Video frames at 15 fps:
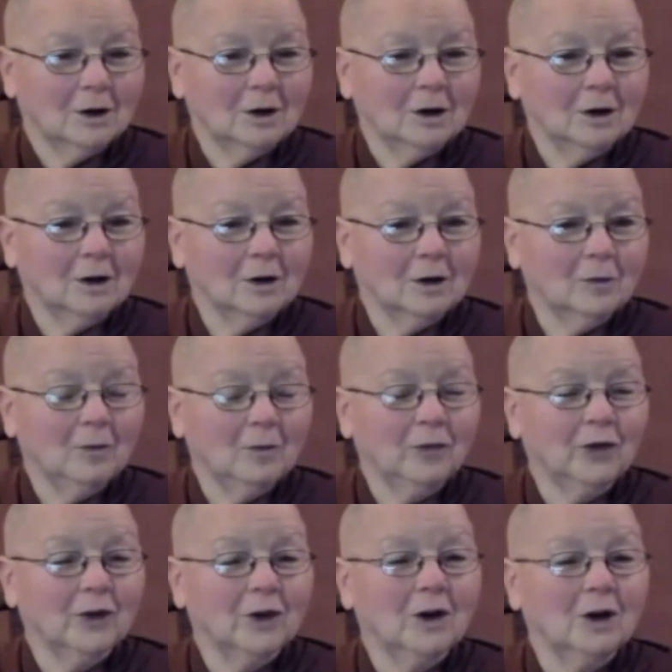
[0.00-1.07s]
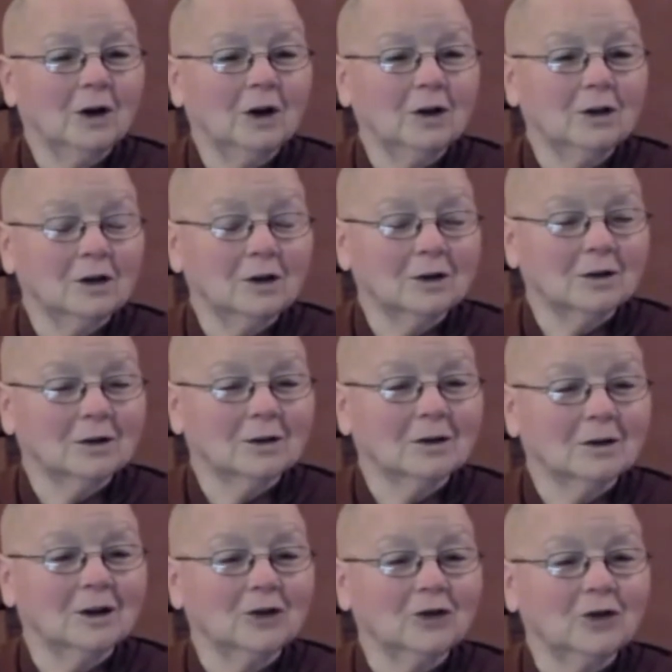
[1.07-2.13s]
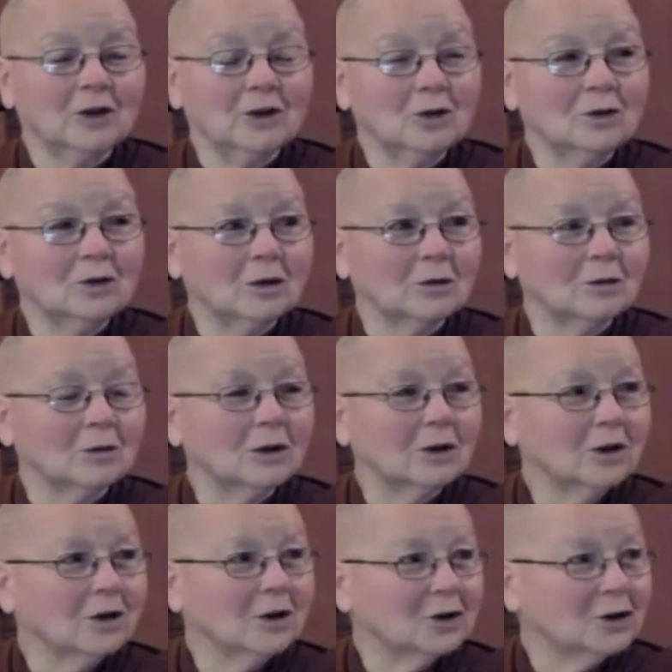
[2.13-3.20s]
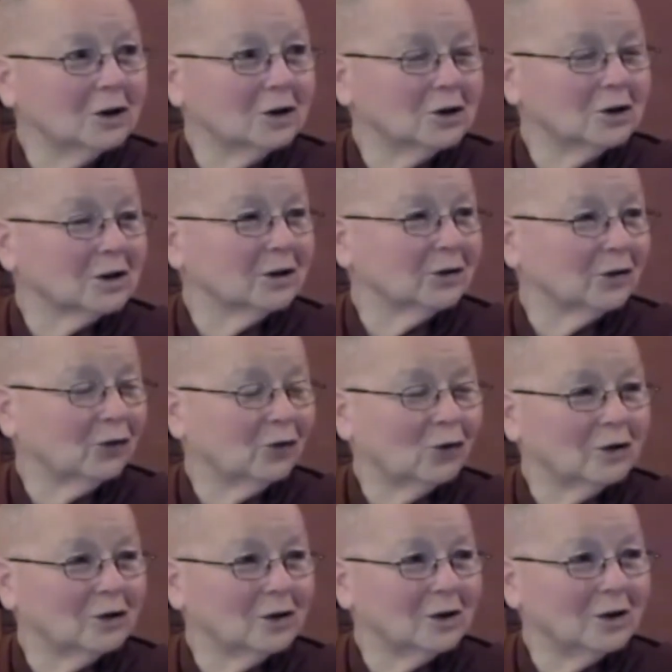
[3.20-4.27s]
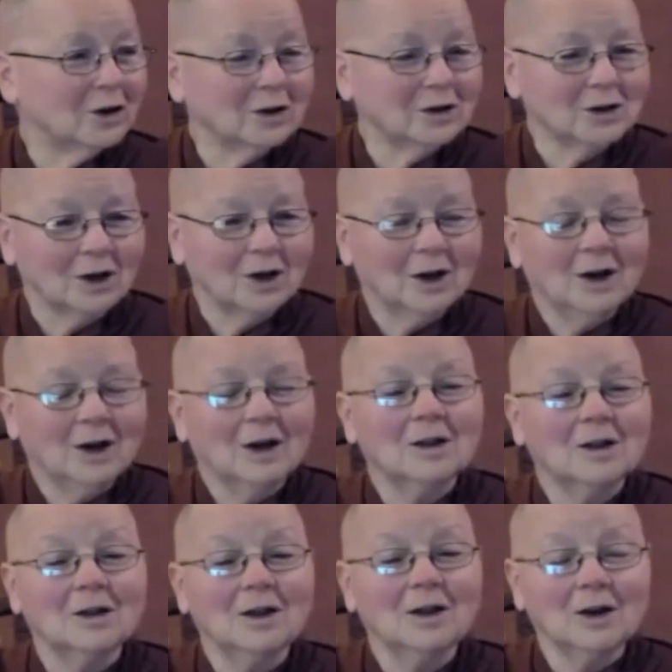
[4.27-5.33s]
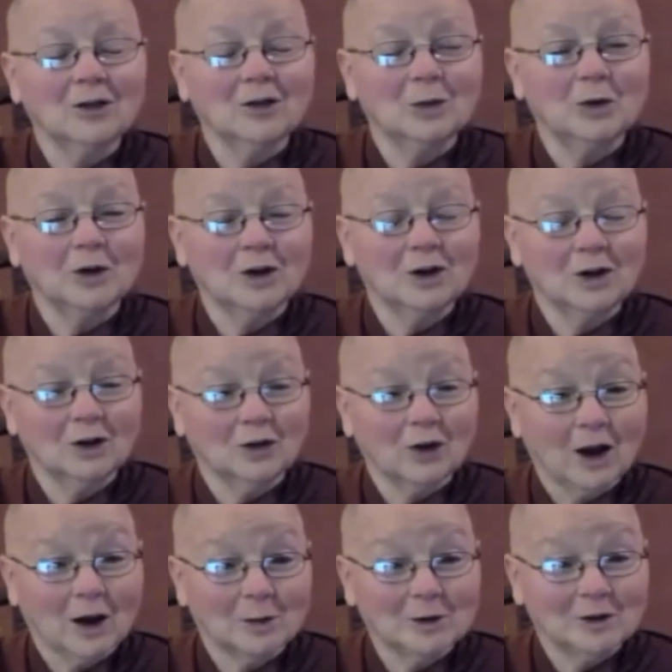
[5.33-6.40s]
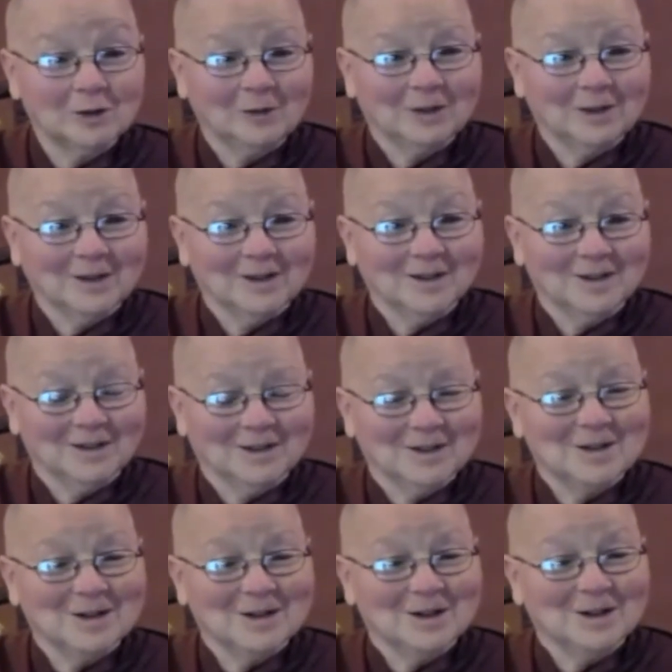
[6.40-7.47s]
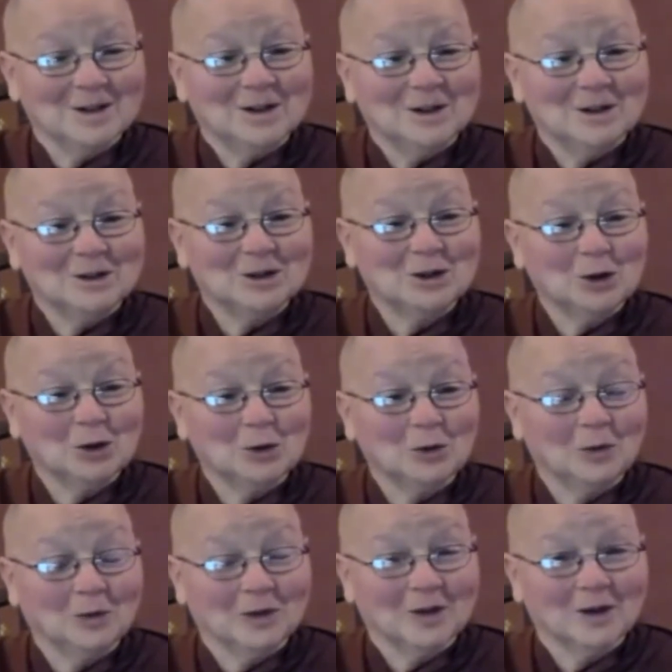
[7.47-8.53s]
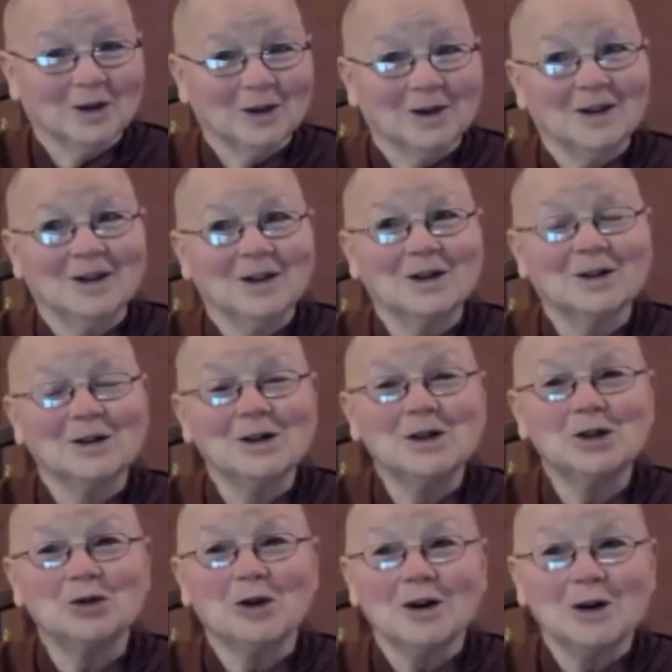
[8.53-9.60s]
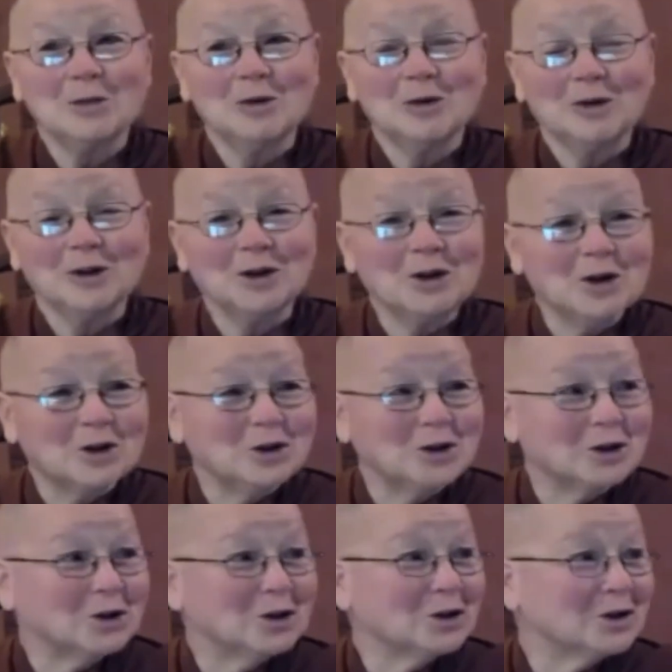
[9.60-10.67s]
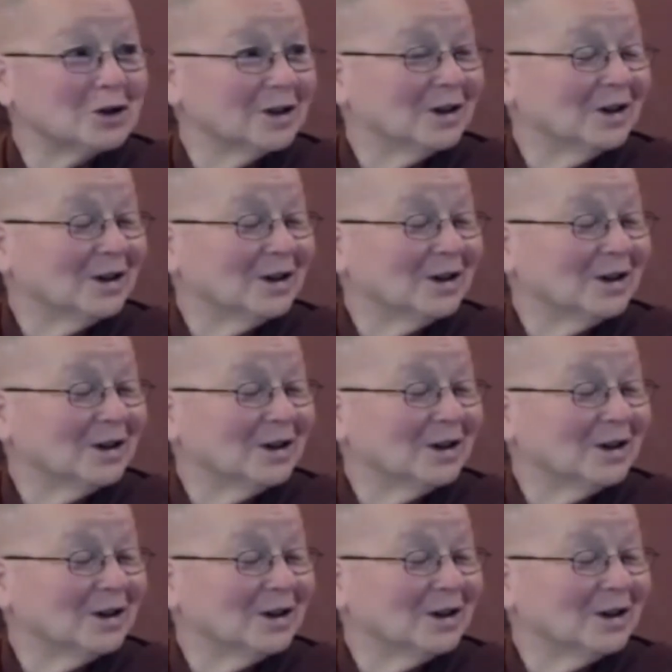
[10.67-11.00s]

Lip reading: And that if they do it really conscientiously for 14 days, then they have the beginning of a habit. So at least try to be really conscientious